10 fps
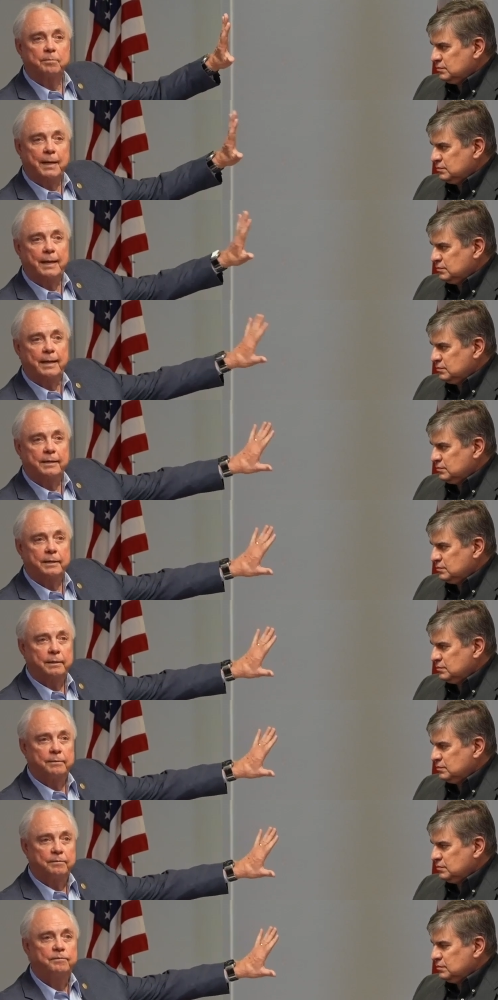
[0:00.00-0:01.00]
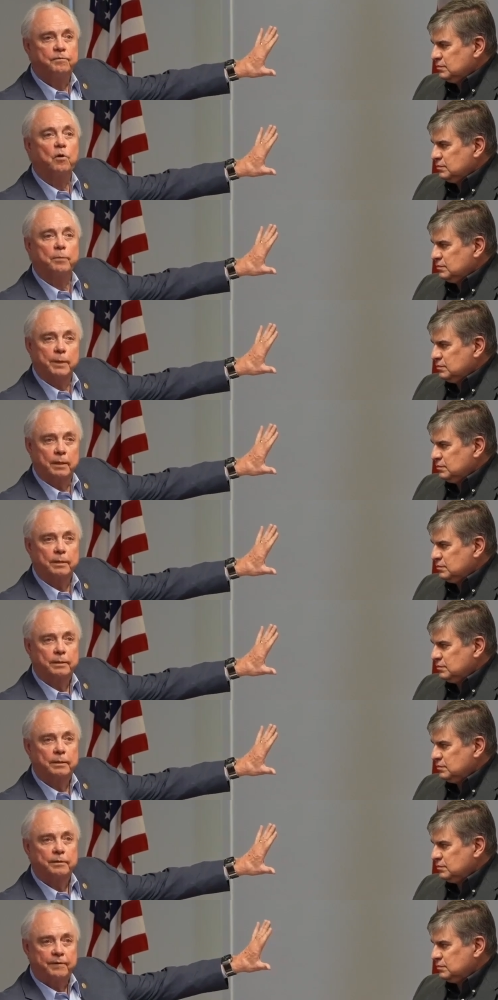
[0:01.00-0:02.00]
Speaker 1: by formula:
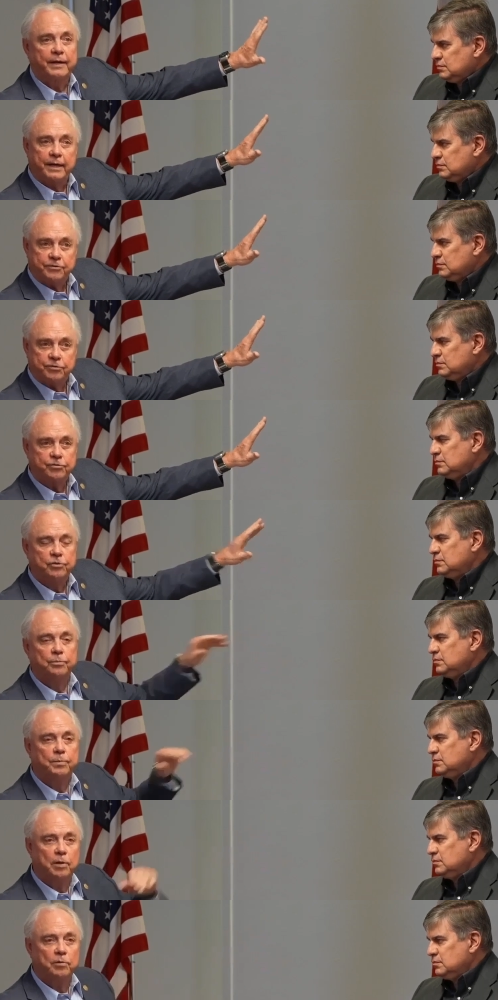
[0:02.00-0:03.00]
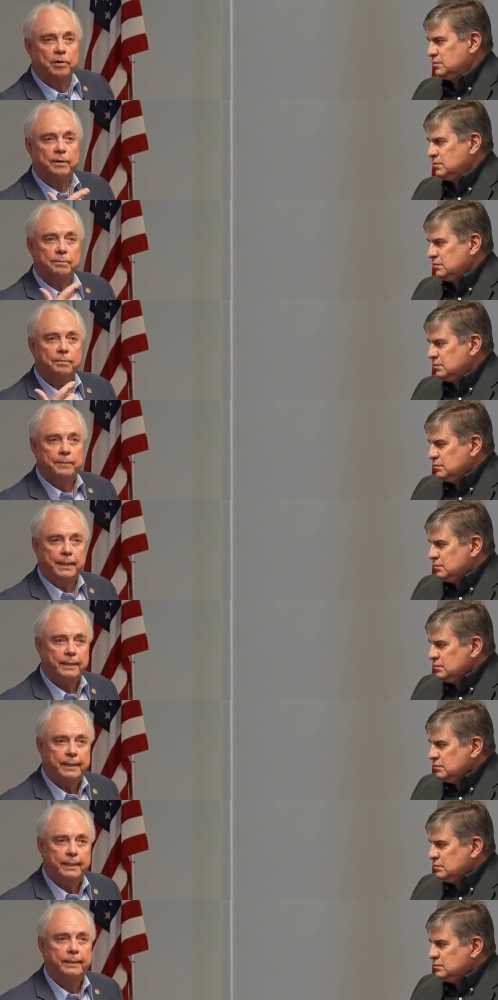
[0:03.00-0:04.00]
foundation school program,
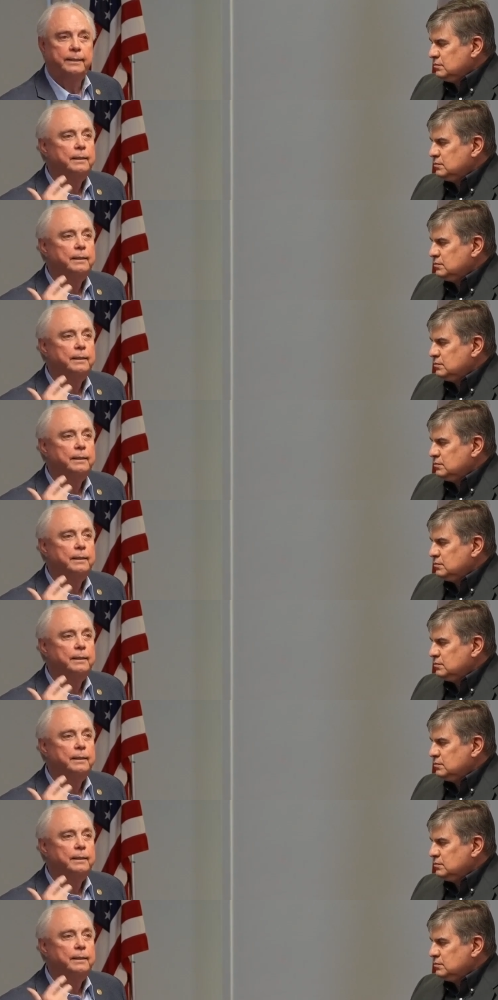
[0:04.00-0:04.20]
Medicaid,